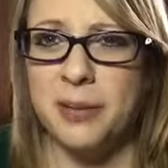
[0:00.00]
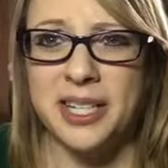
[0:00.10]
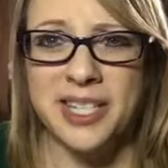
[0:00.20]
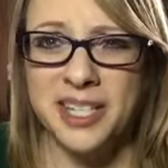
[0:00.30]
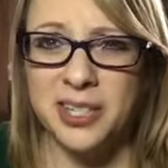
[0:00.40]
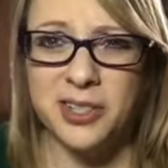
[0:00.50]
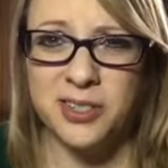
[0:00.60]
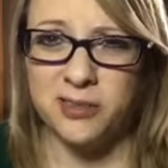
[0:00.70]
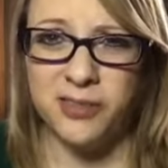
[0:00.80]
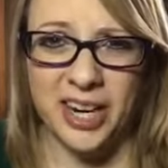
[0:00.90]
but it still
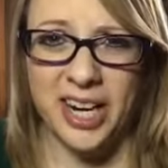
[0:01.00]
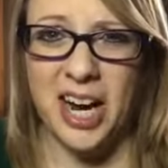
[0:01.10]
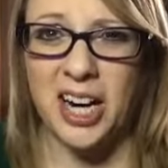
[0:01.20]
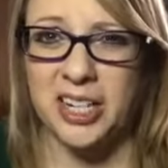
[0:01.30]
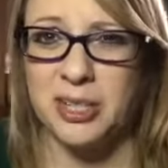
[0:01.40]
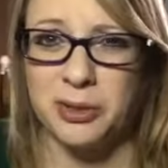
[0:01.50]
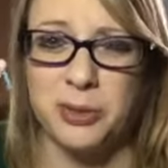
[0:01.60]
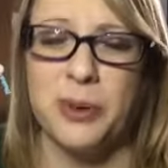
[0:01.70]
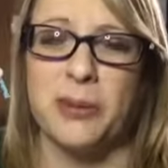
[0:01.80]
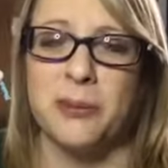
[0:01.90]
is very hard to
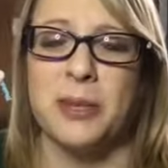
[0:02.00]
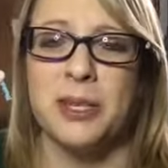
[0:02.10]
lose weight with